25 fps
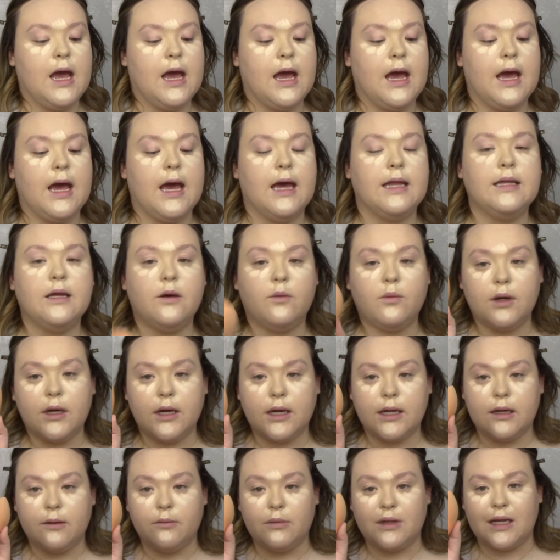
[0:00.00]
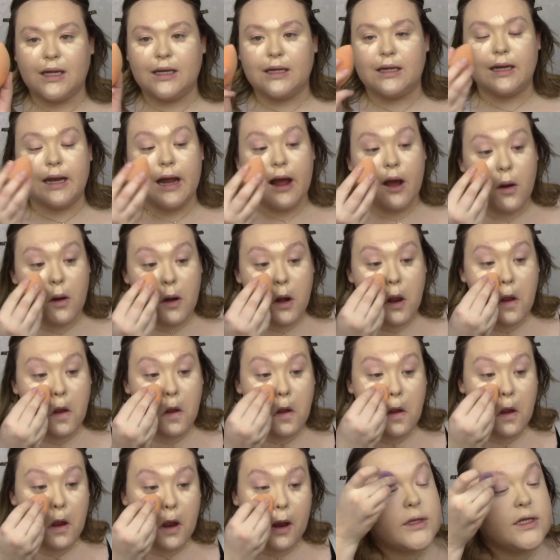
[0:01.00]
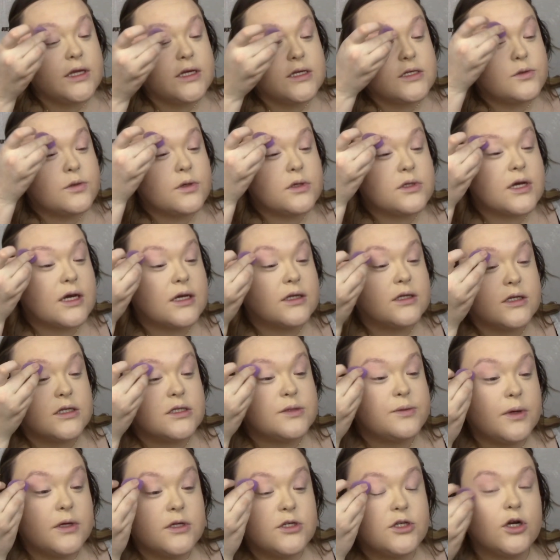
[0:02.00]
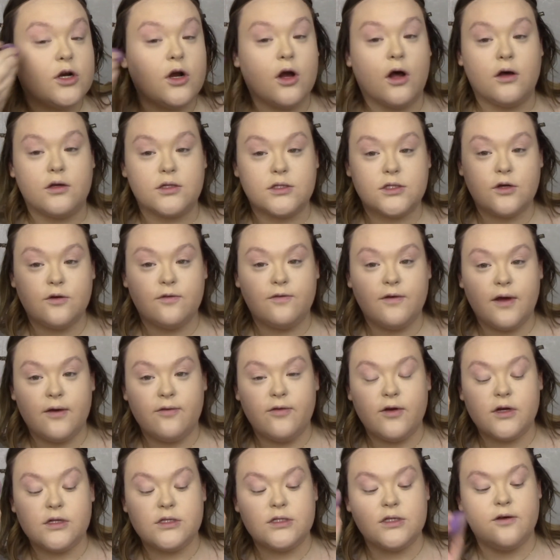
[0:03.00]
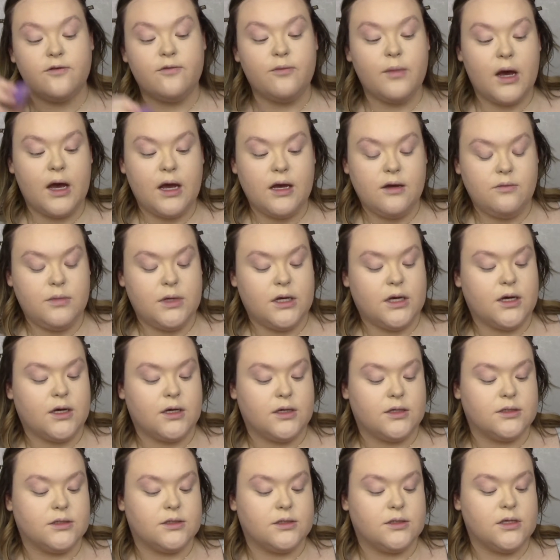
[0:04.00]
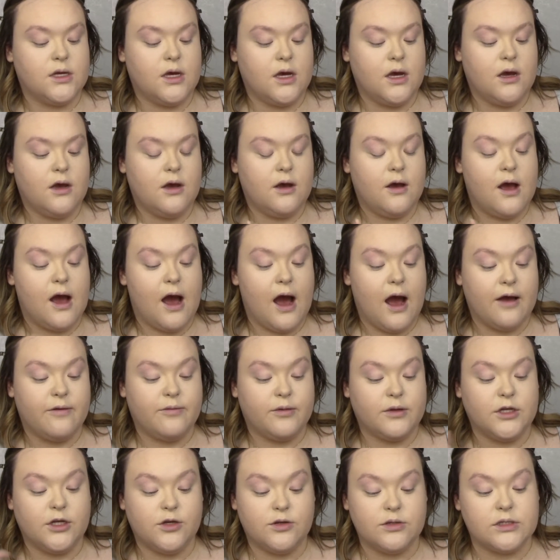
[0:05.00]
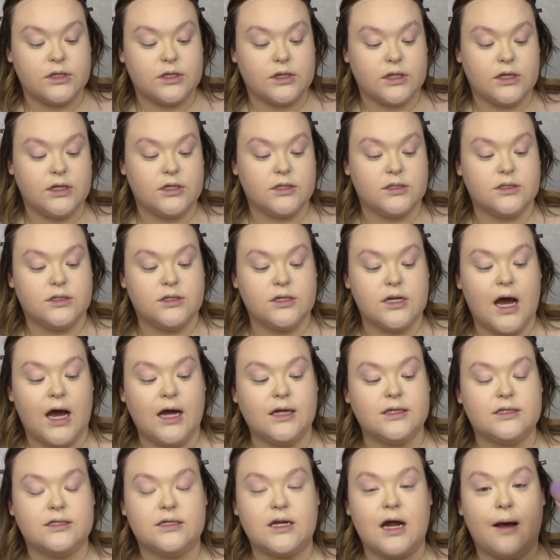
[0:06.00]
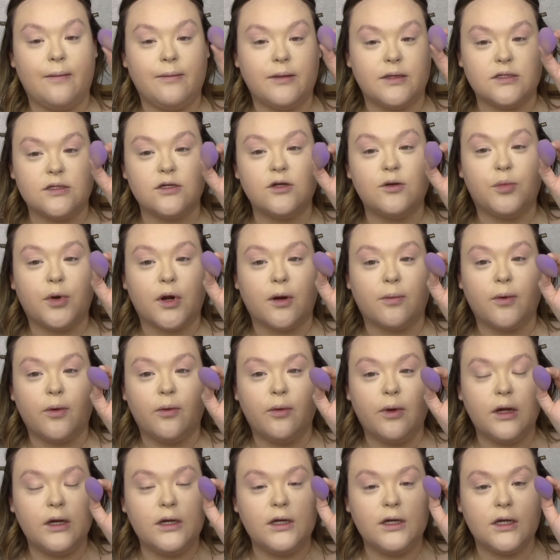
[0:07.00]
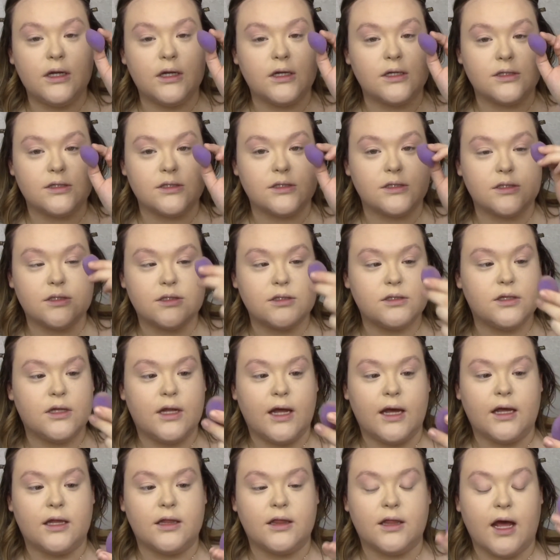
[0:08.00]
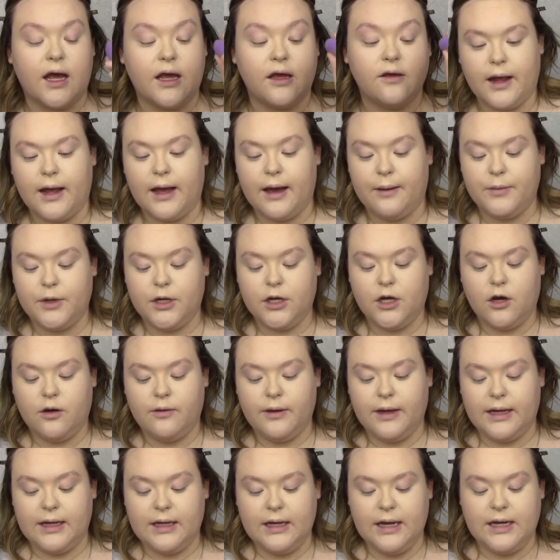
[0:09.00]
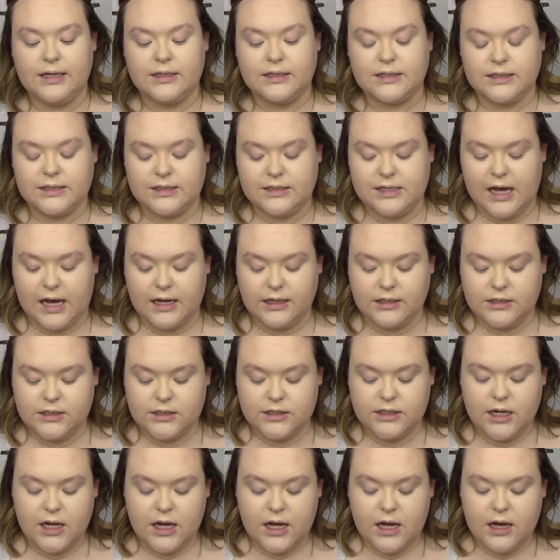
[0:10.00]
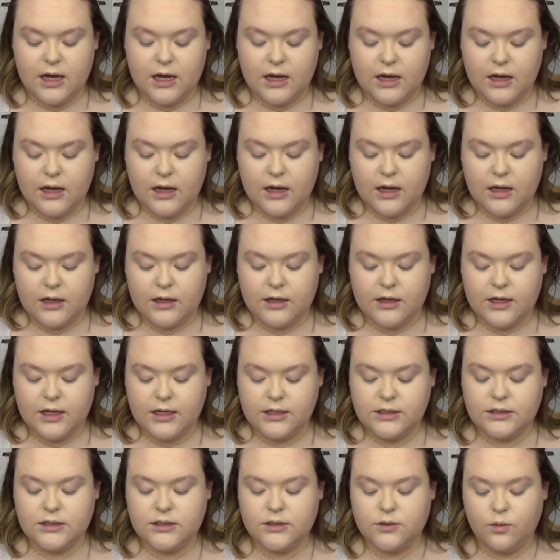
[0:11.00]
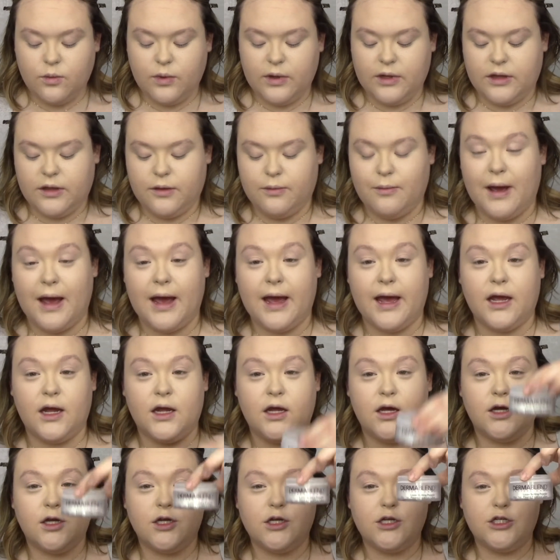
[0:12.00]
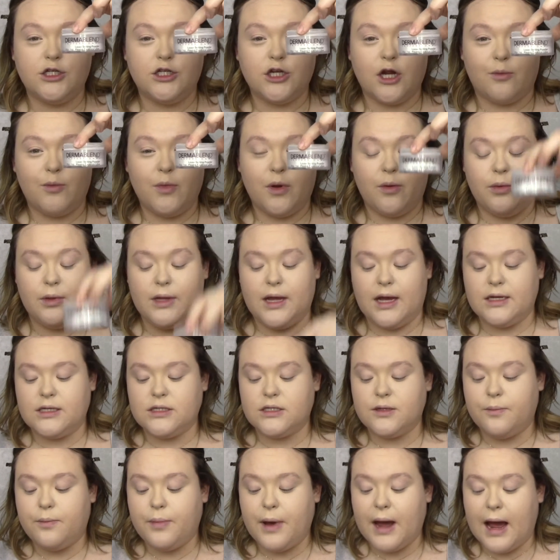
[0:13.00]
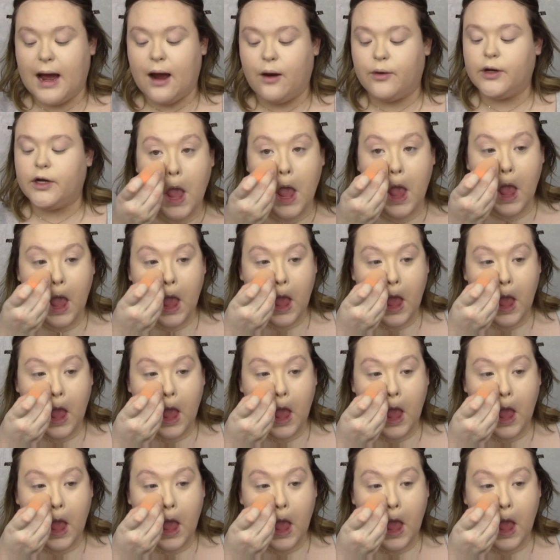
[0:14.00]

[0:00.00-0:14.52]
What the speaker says: And then we're going to blend it out. These Real Technique sponge are also favorites of mine because I've been using these non-stop. This little purple one is like life. I'm going to go in and set this with my Dermablend powder.